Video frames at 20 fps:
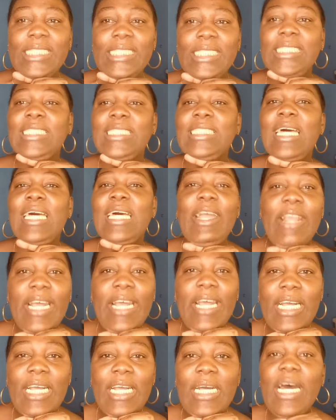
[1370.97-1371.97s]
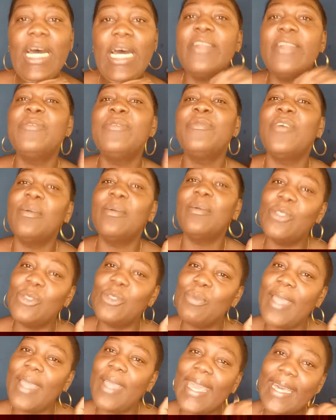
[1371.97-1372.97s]
Tara, are you from
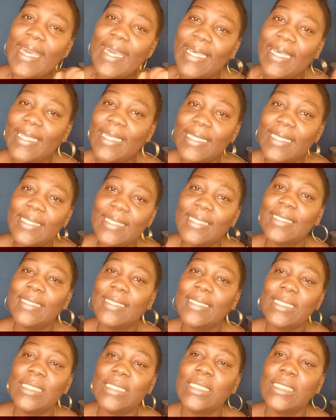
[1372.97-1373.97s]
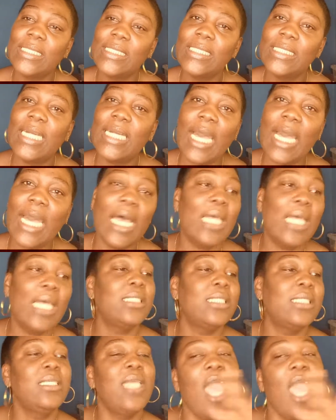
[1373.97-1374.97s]
Jamaica? Cause,
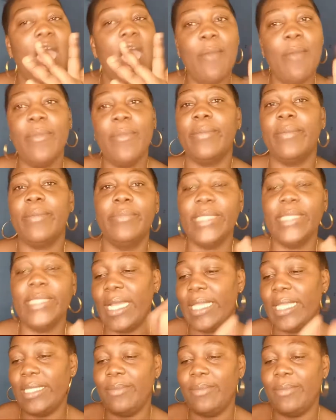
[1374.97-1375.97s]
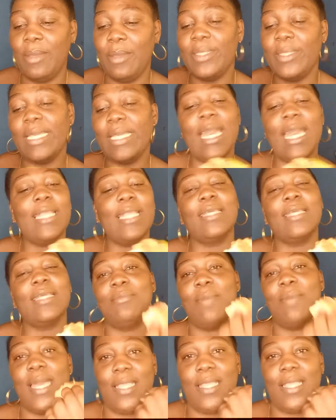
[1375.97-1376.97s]
yeah, me, me not, let me take a next
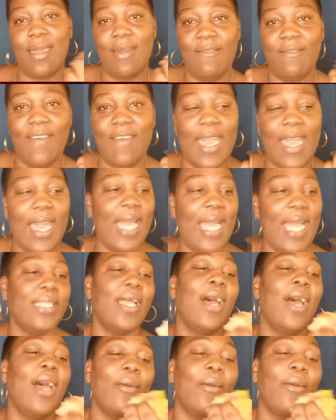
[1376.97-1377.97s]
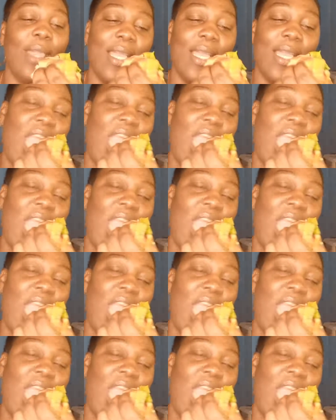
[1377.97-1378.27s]
bite off my hot dog. Wait.